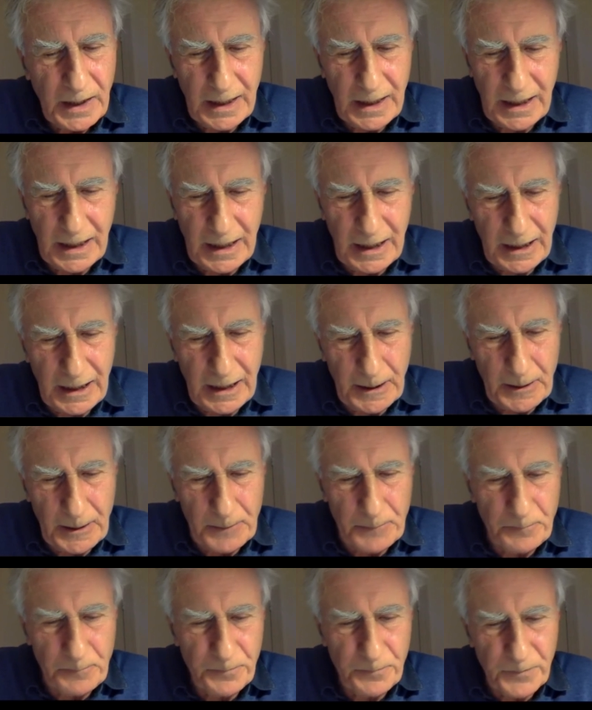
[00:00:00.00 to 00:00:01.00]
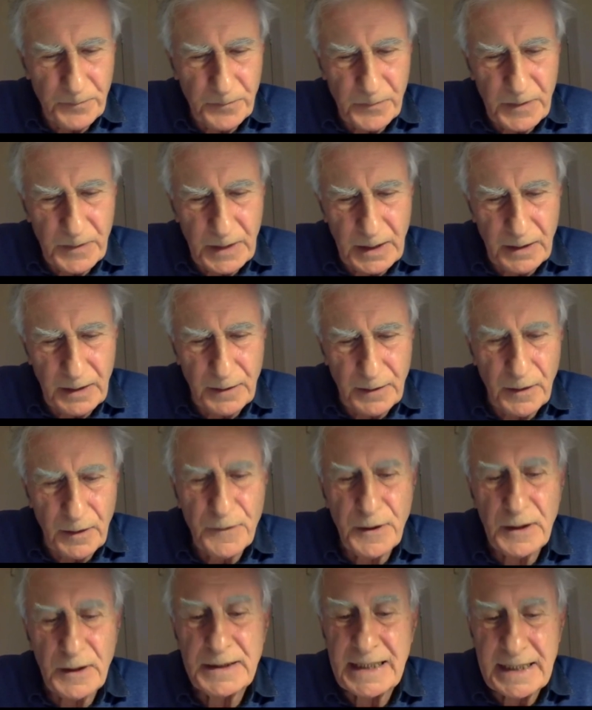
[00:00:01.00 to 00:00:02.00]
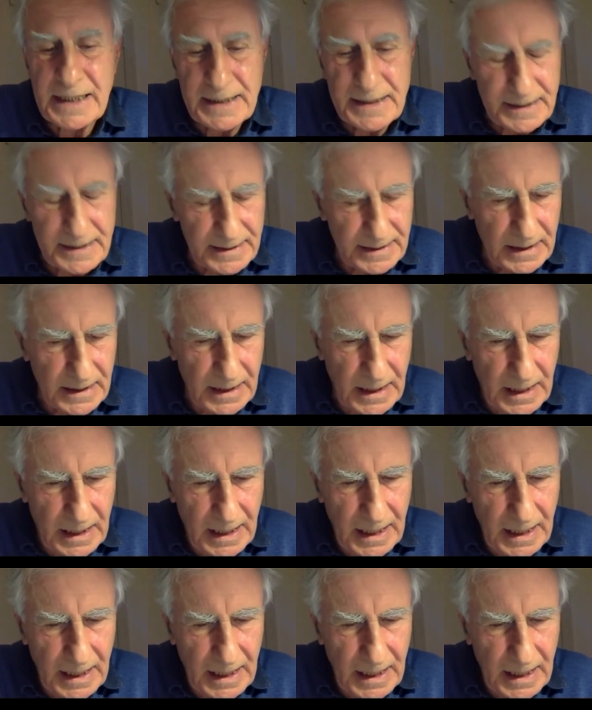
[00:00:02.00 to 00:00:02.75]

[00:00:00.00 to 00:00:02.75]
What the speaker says: the Nice